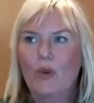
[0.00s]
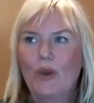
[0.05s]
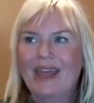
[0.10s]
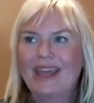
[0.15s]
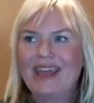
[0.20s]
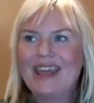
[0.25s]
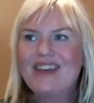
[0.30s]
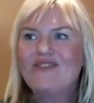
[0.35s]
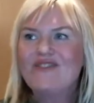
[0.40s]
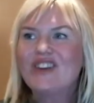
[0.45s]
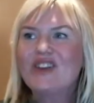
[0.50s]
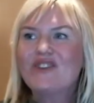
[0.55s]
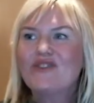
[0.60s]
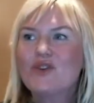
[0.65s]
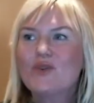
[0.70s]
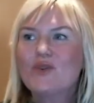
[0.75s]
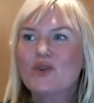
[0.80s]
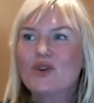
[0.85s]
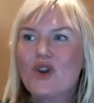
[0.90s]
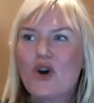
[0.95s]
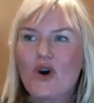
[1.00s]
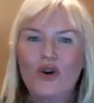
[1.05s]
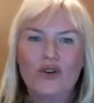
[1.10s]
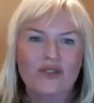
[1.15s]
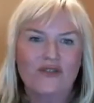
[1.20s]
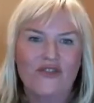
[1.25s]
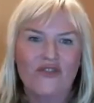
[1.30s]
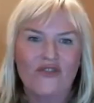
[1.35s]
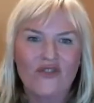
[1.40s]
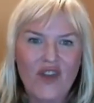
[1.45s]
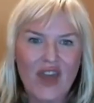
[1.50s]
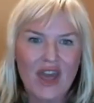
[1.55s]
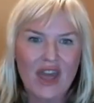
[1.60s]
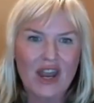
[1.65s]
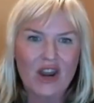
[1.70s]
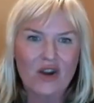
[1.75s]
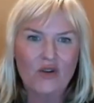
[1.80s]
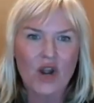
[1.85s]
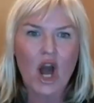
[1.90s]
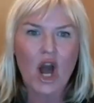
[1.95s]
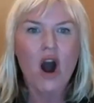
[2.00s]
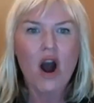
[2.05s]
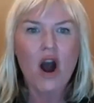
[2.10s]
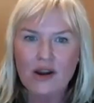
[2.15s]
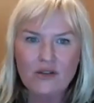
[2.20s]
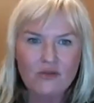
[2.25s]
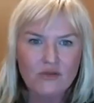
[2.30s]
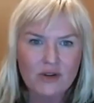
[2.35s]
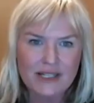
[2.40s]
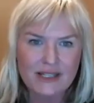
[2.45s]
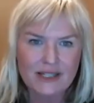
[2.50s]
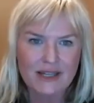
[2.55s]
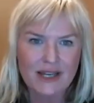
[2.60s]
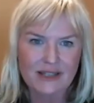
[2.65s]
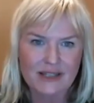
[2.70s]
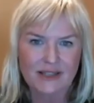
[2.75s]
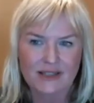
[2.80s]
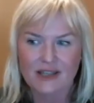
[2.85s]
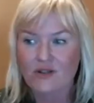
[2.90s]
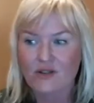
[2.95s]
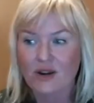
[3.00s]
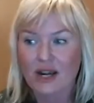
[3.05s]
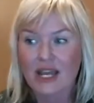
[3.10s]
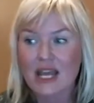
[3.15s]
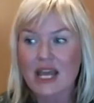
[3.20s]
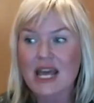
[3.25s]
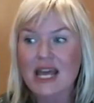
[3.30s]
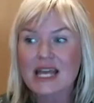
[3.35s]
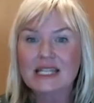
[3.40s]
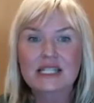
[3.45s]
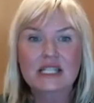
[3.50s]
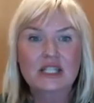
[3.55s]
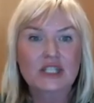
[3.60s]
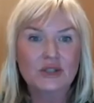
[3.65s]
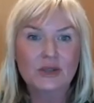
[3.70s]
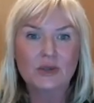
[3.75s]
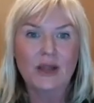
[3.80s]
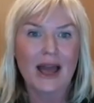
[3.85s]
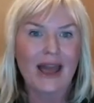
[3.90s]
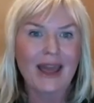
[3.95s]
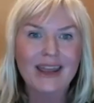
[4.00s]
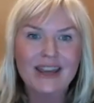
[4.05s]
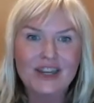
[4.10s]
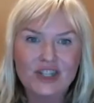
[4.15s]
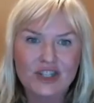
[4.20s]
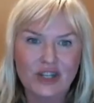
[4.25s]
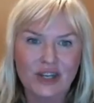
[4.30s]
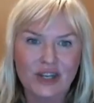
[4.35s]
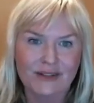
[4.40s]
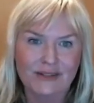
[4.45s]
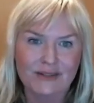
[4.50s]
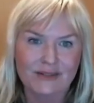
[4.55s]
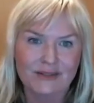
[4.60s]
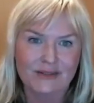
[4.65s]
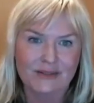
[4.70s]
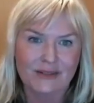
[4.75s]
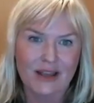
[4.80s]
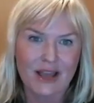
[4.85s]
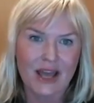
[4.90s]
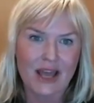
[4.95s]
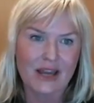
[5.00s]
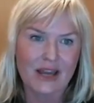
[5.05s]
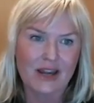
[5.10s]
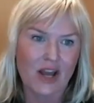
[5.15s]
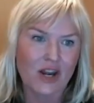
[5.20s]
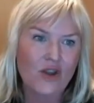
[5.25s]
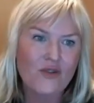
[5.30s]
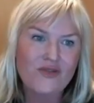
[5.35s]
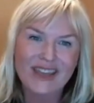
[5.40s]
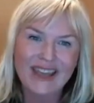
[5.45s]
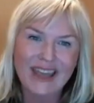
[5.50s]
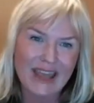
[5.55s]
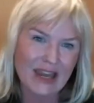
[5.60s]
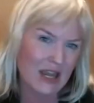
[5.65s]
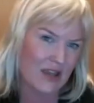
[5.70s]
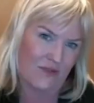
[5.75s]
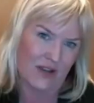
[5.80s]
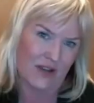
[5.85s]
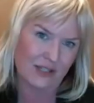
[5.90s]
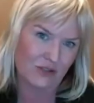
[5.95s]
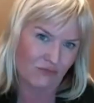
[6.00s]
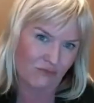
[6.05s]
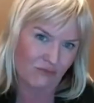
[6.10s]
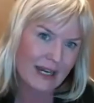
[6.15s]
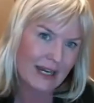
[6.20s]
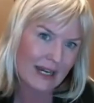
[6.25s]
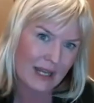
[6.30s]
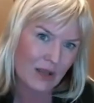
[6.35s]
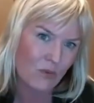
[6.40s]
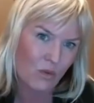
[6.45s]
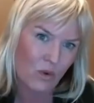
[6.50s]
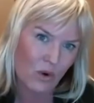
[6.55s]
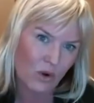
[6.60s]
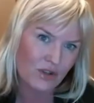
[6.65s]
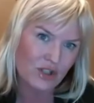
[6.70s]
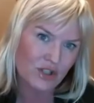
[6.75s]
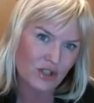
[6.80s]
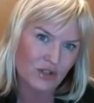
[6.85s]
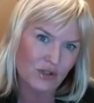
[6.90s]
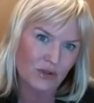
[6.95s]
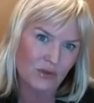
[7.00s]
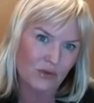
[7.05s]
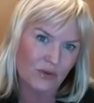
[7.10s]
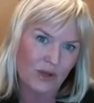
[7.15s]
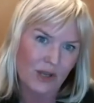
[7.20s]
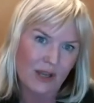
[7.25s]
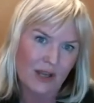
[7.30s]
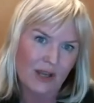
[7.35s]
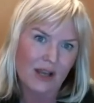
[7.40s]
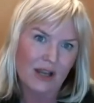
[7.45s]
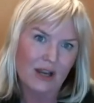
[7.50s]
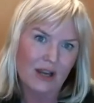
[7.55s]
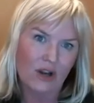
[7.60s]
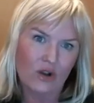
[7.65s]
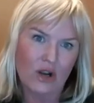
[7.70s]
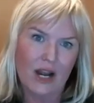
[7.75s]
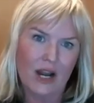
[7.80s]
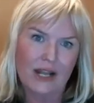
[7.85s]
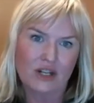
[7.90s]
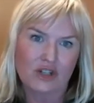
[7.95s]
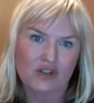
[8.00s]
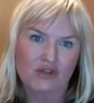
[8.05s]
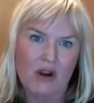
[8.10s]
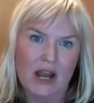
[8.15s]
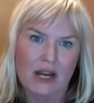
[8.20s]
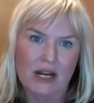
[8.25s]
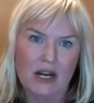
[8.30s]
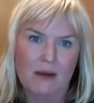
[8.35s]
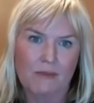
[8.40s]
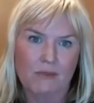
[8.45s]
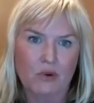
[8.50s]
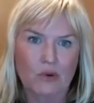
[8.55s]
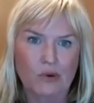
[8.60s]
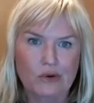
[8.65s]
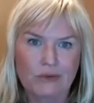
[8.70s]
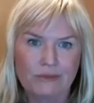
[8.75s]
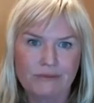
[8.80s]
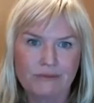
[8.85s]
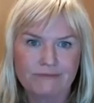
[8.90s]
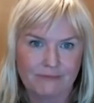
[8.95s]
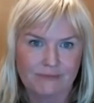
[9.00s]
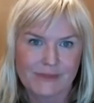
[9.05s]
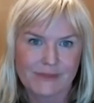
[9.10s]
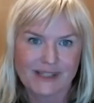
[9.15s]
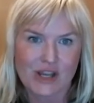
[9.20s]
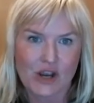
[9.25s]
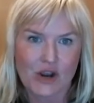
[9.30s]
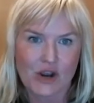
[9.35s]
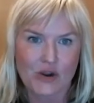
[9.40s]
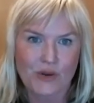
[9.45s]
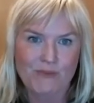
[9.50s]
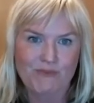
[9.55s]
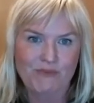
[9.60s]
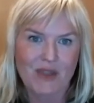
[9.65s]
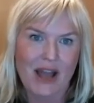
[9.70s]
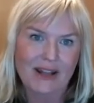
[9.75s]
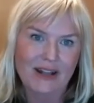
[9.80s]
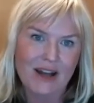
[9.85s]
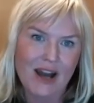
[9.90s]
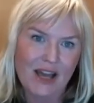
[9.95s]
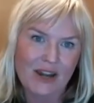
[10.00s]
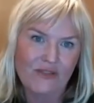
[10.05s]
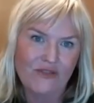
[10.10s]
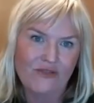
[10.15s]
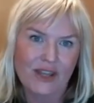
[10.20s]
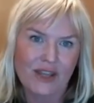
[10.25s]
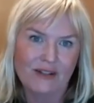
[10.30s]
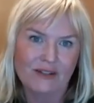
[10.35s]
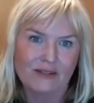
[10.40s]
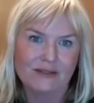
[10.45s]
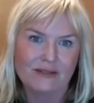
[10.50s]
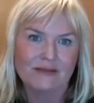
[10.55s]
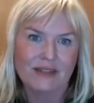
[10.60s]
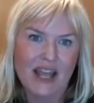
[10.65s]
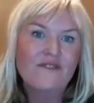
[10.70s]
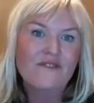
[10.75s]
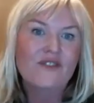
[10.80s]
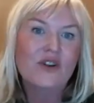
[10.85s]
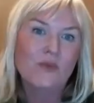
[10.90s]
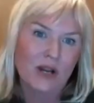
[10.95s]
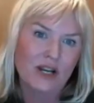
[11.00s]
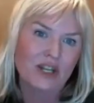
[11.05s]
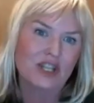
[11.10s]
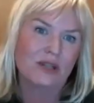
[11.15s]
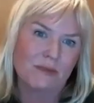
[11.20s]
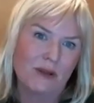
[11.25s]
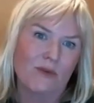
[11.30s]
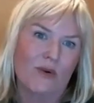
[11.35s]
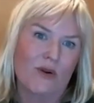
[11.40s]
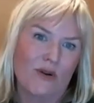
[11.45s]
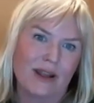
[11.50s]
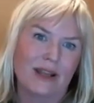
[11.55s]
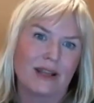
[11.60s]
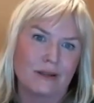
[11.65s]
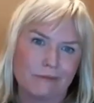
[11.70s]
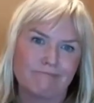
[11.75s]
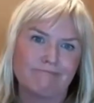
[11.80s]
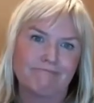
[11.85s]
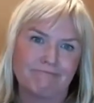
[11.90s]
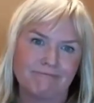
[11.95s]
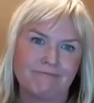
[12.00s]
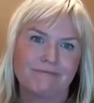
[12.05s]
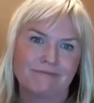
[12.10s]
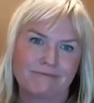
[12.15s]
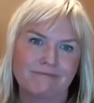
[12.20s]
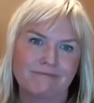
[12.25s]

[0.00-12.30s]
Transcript: Even if you're not fair and high risk necessarily, it's still aging. And I don't think any of us really want to look like a dried up prune. So I kind of feel everyone should be wearing it. I